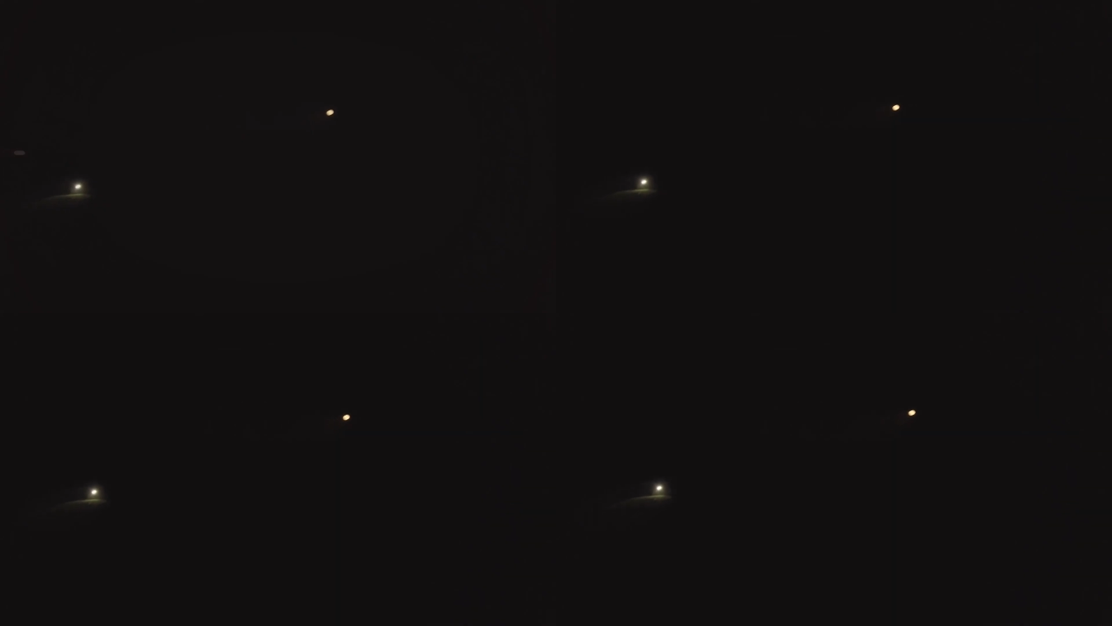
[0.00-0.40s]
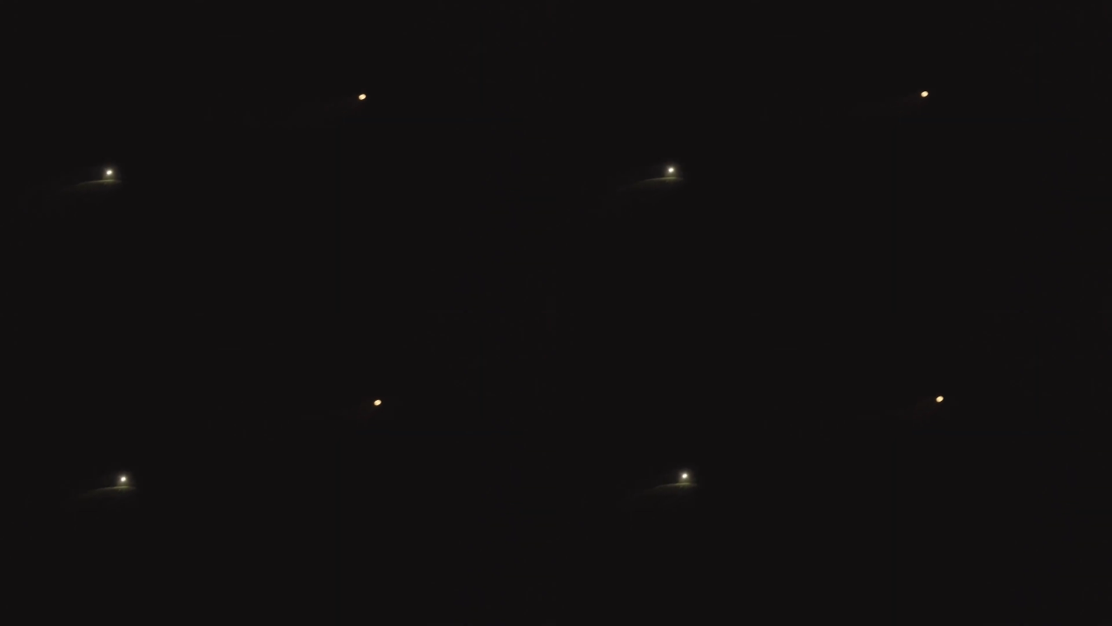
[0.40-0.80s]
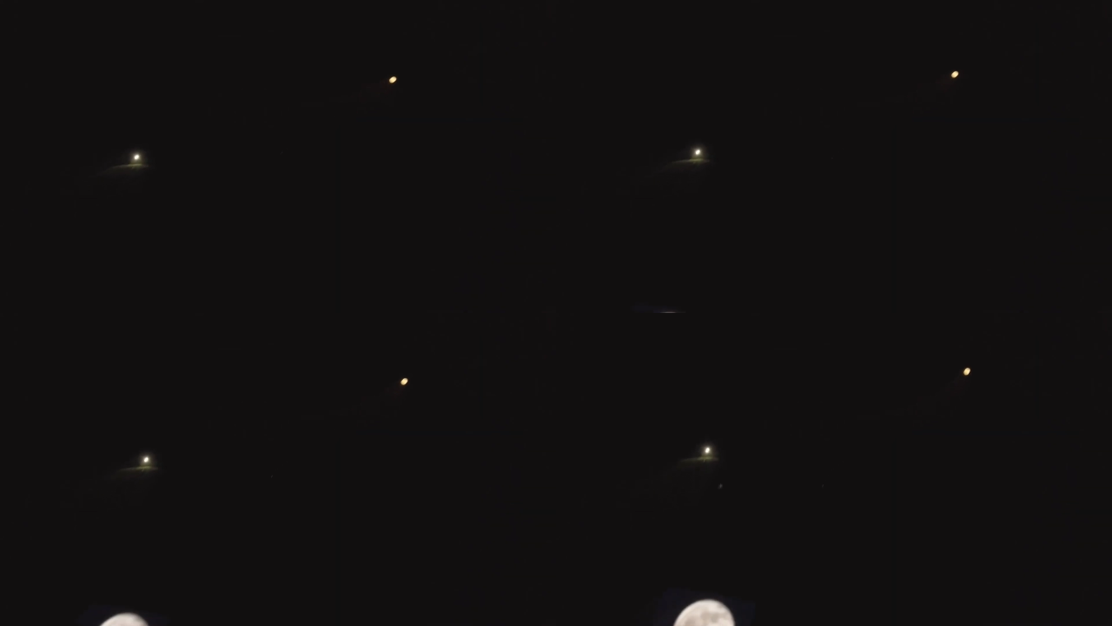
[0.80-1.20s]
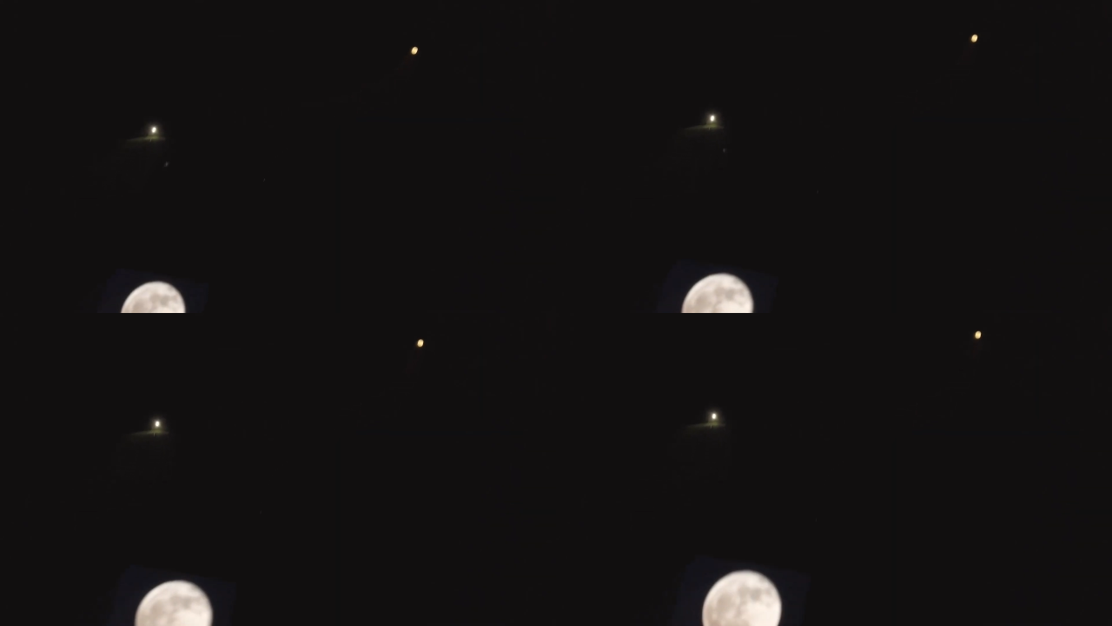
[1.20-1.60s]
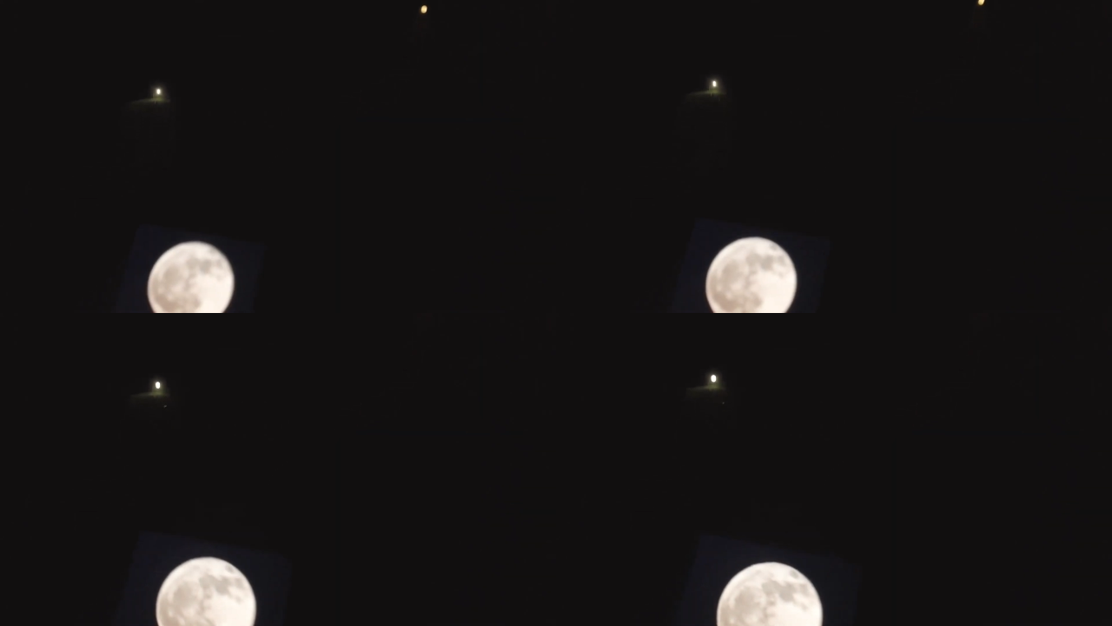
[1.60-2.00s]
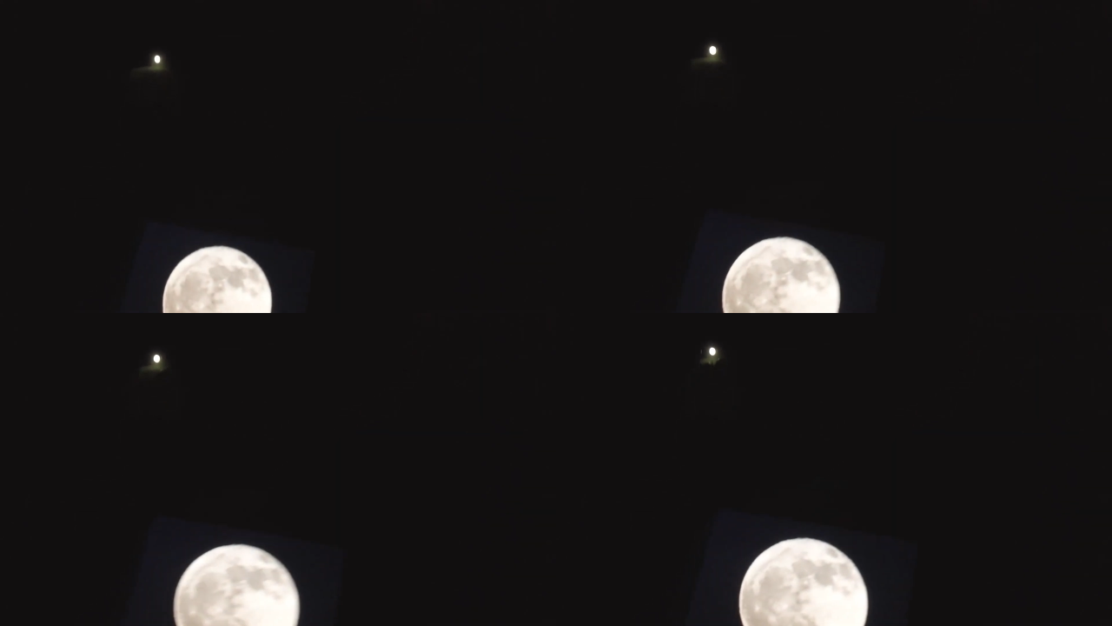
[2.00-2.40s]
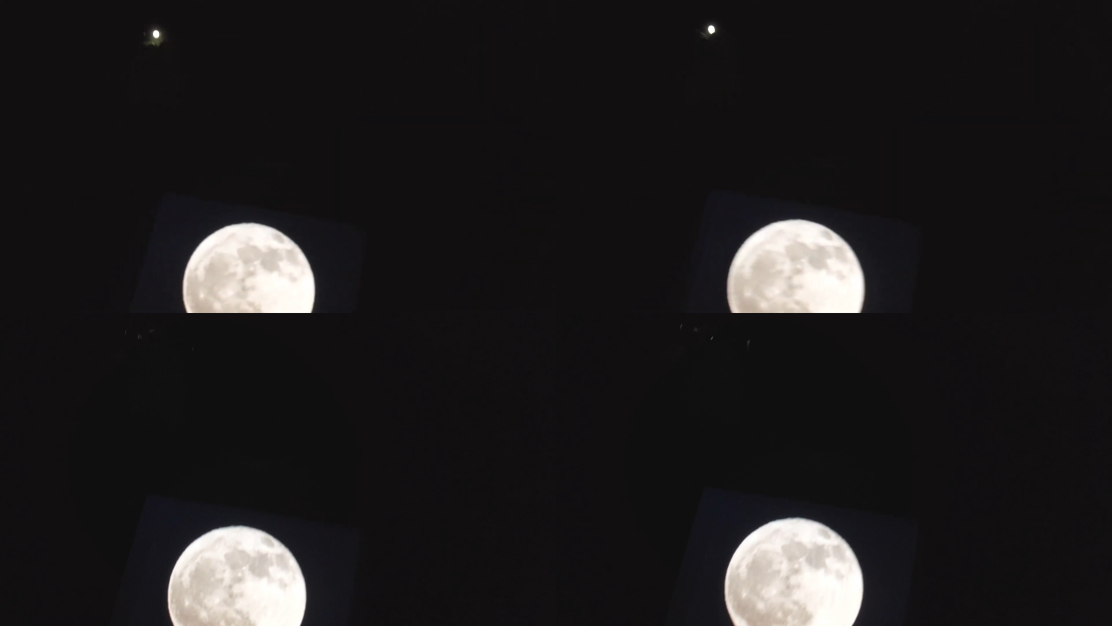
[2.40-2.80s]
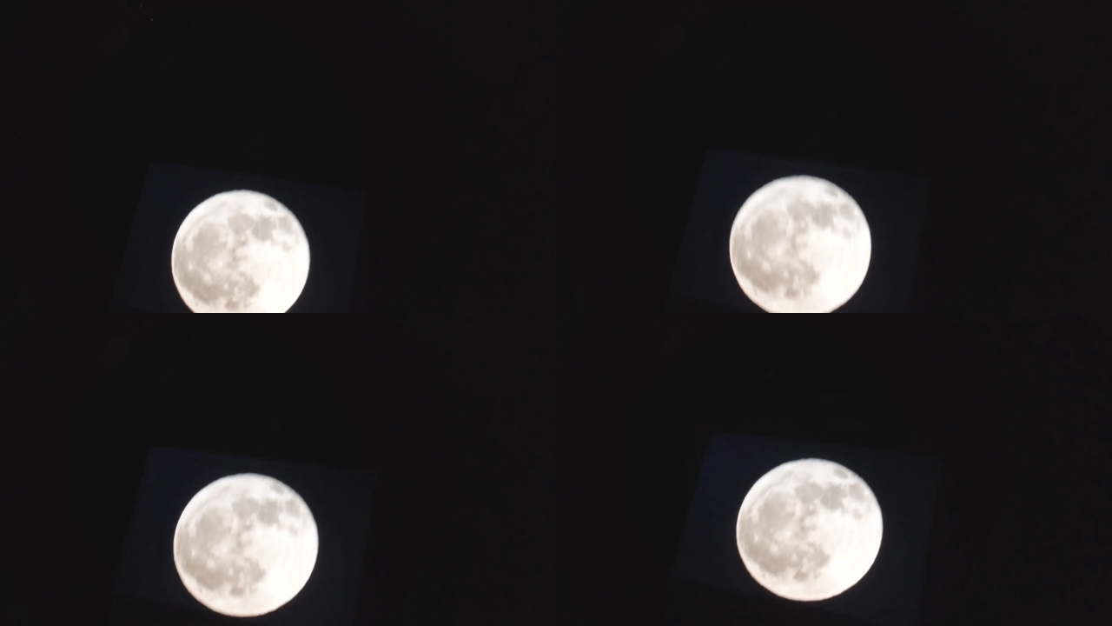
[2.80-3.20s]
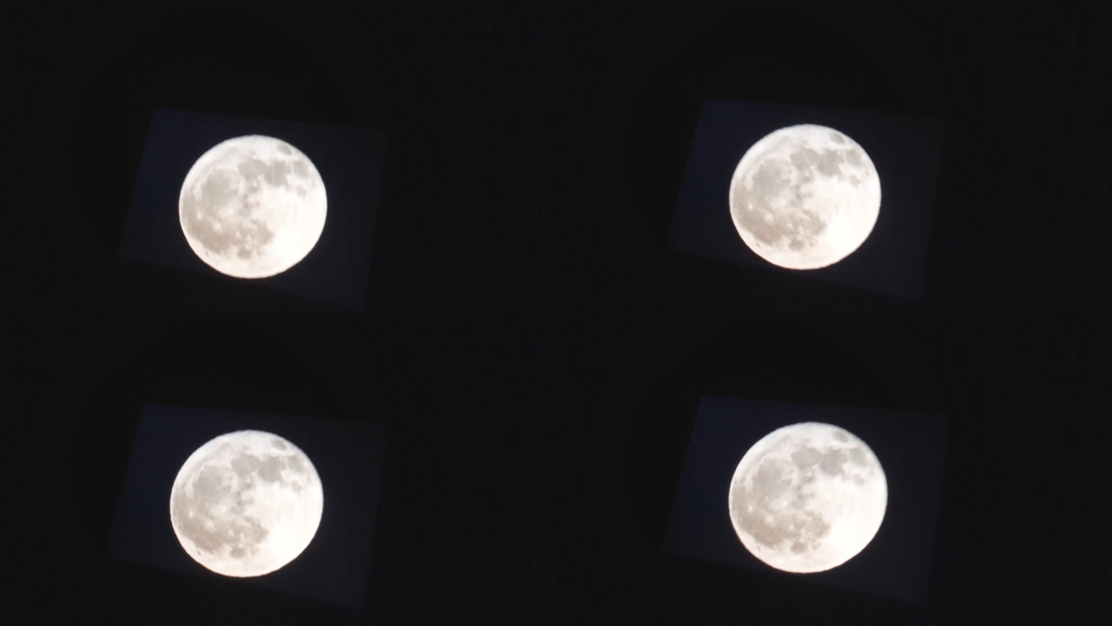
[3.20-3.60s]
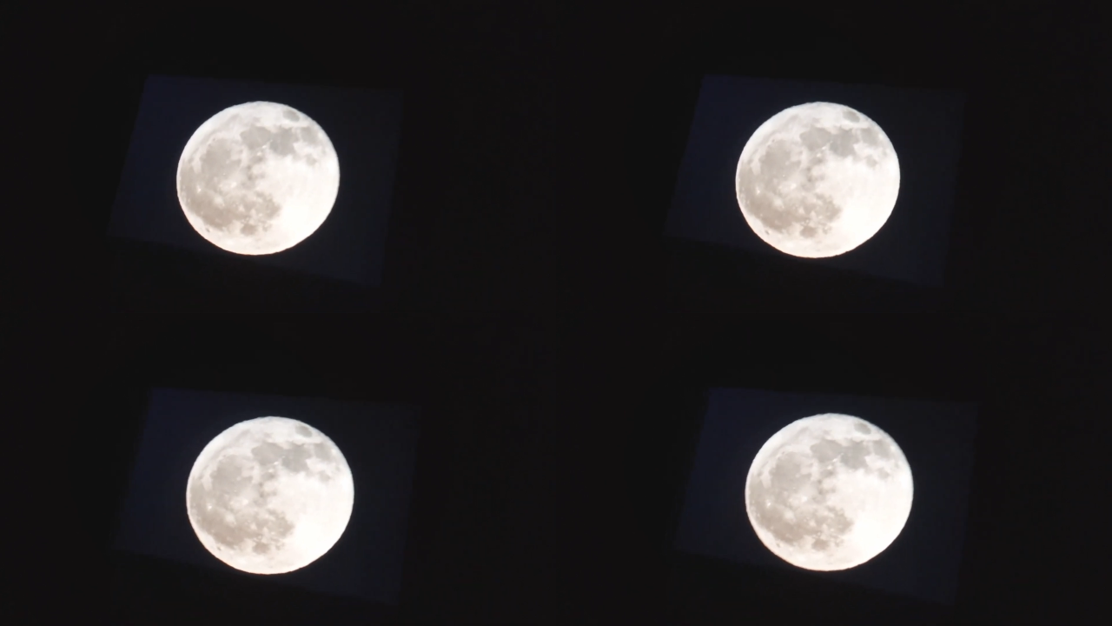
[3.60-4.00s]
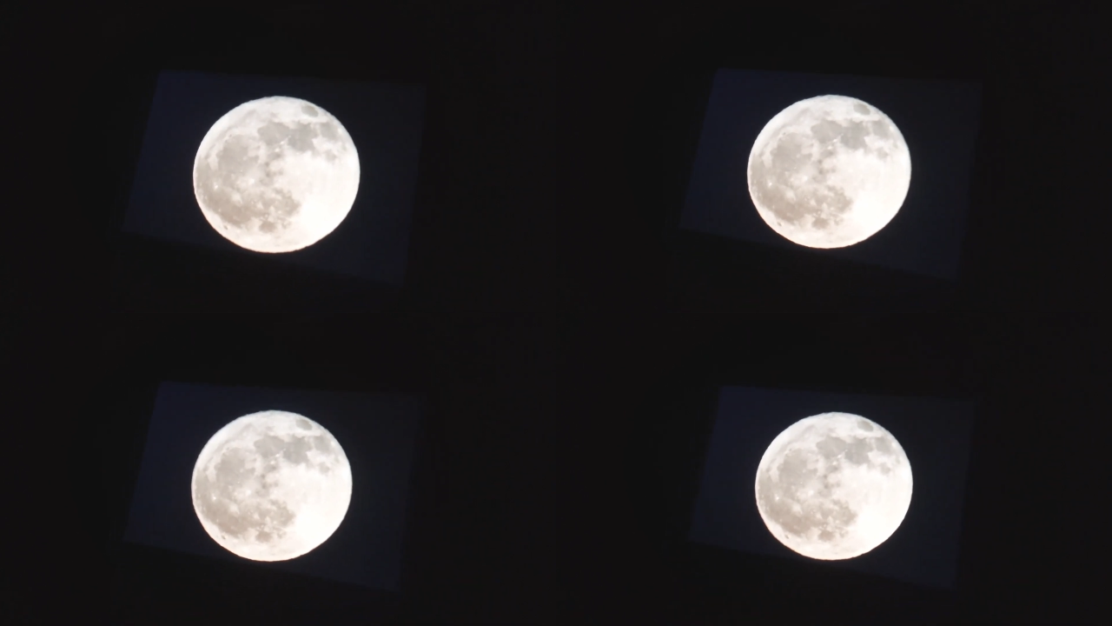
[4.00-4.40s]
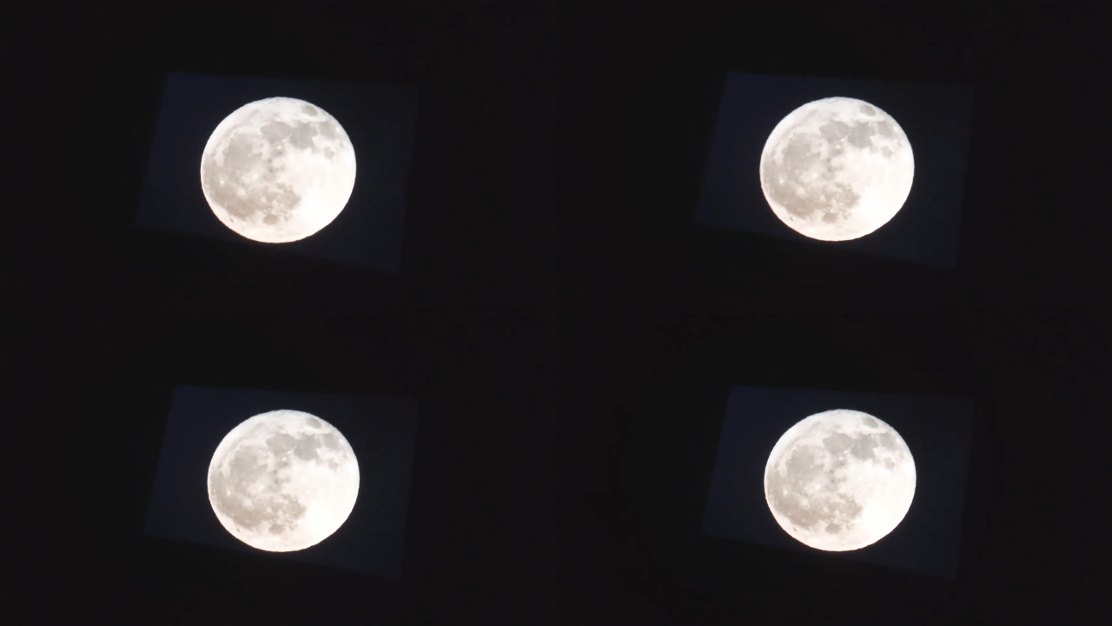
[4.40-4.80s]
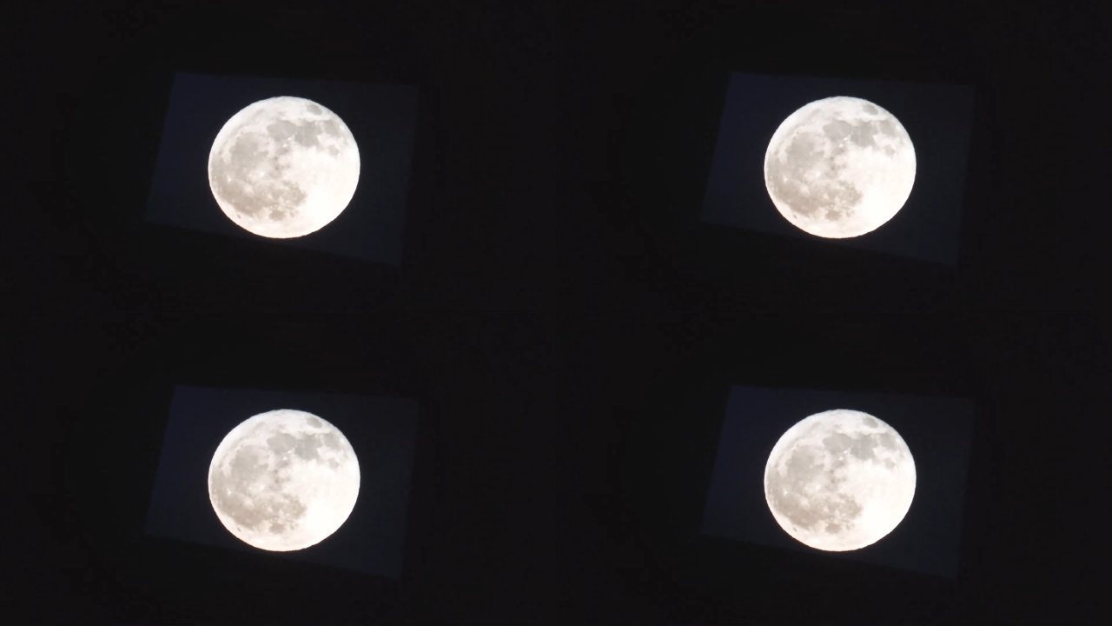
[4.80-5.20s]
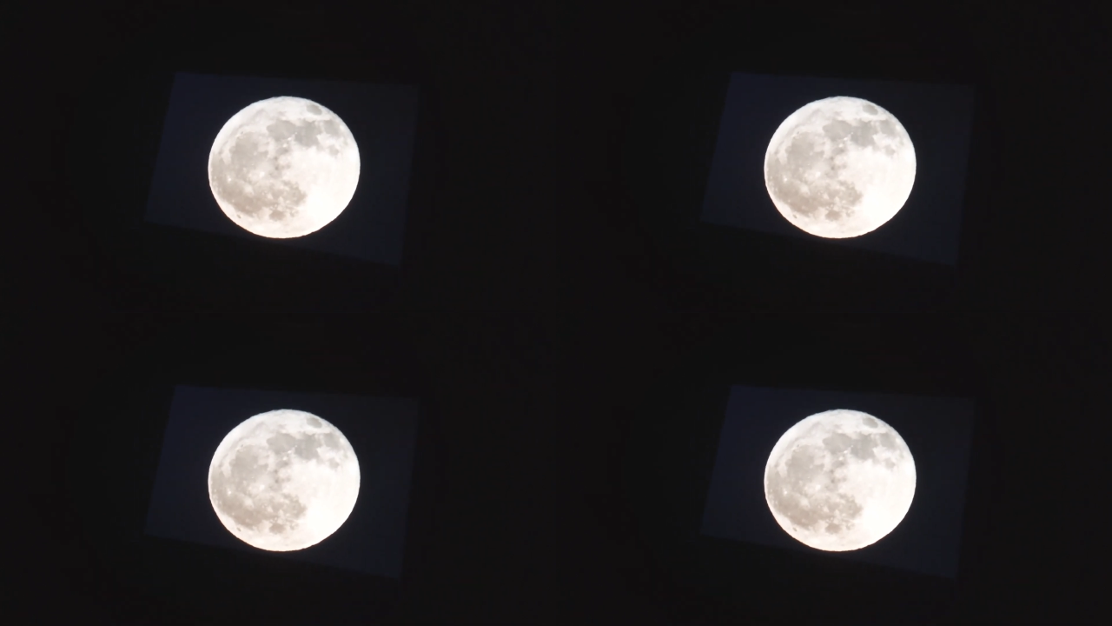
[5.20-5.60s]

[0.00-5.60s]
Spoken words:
No face is visible, so there are no lips to read.